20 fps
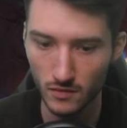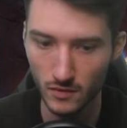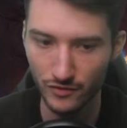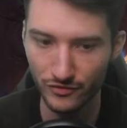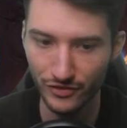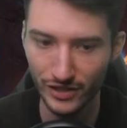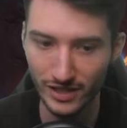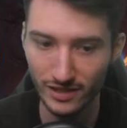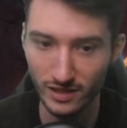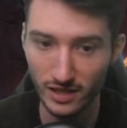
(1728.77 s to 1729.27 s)

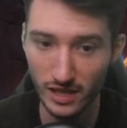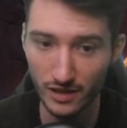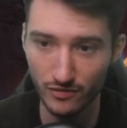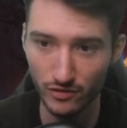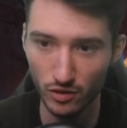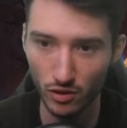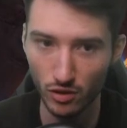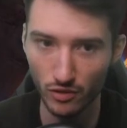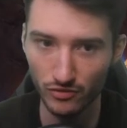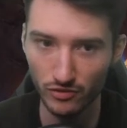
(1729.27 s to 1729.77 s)
Faceless Haven
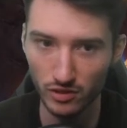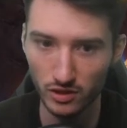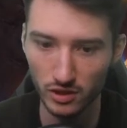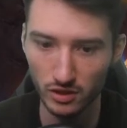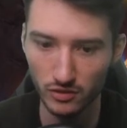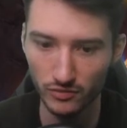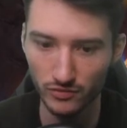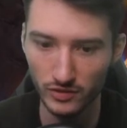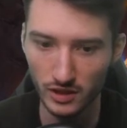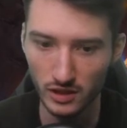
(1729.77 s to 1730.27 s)
awfully
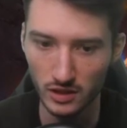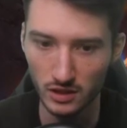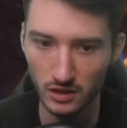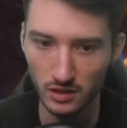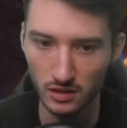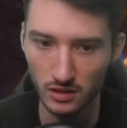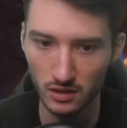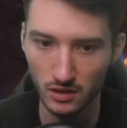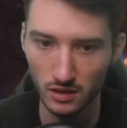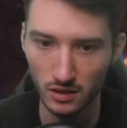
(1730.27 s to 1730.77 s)

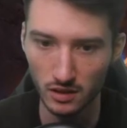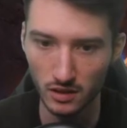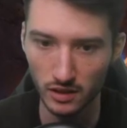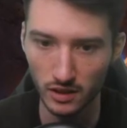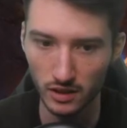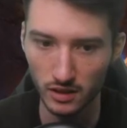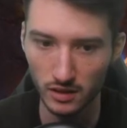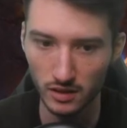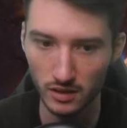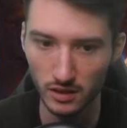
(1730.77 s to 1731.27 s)
convenient, I
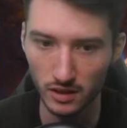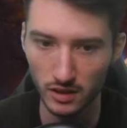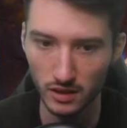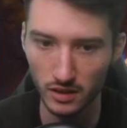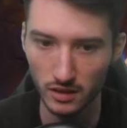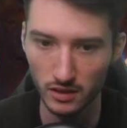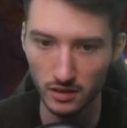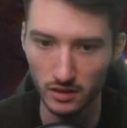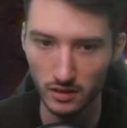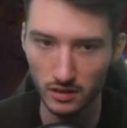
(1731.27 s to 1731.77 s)
gotta say
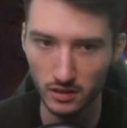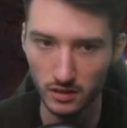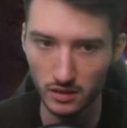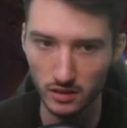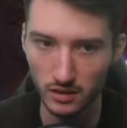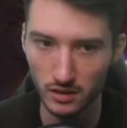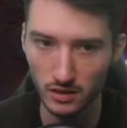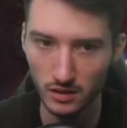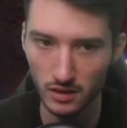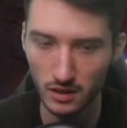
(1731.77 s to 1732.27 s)
here.
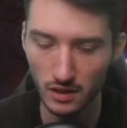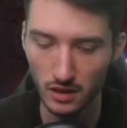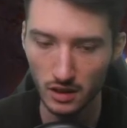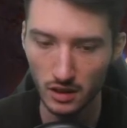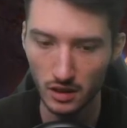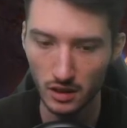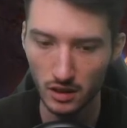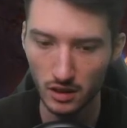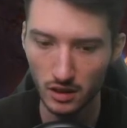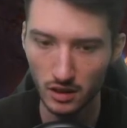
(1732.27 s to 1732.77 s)

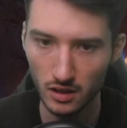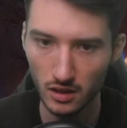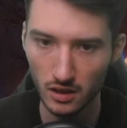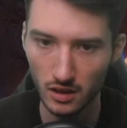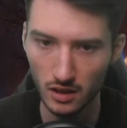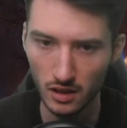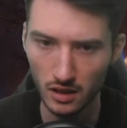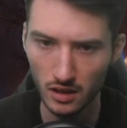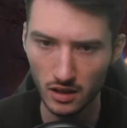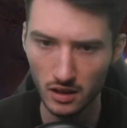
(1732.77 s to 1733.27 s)

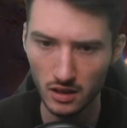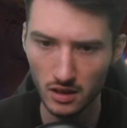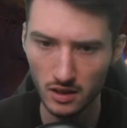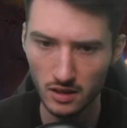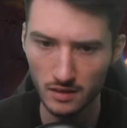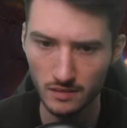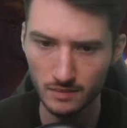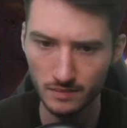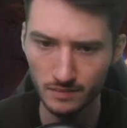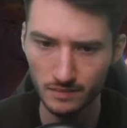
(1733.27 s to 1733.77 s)

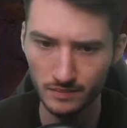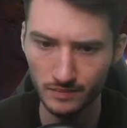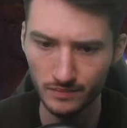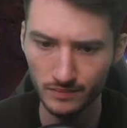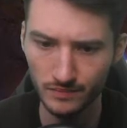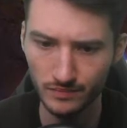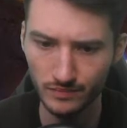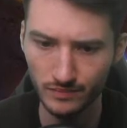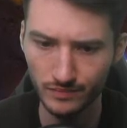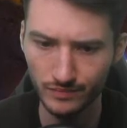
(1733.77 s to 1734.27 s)

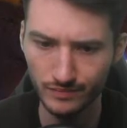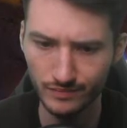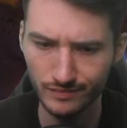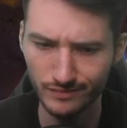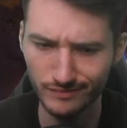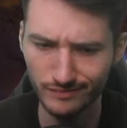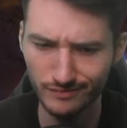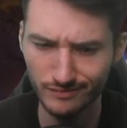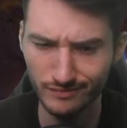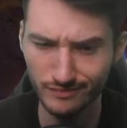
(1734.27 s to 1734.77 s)

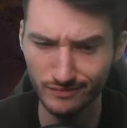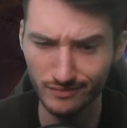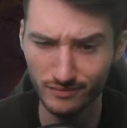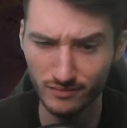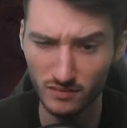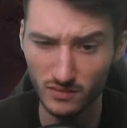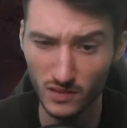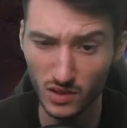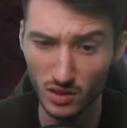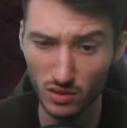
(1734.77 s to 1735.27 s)
Don't
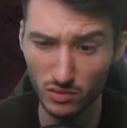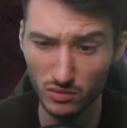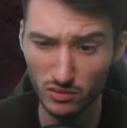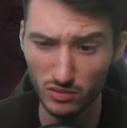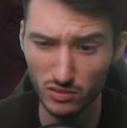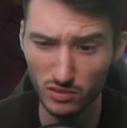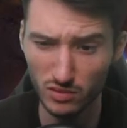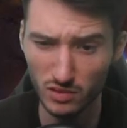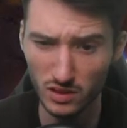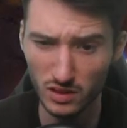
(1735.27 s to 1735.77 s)

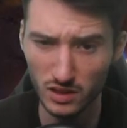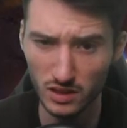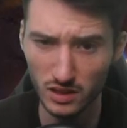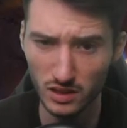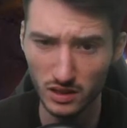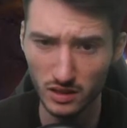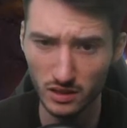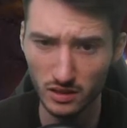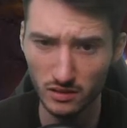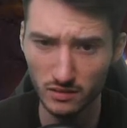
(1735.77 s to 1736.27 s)
really
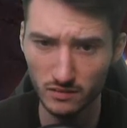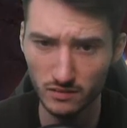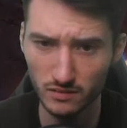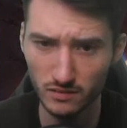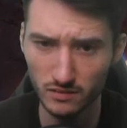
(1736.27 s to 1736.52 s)
care.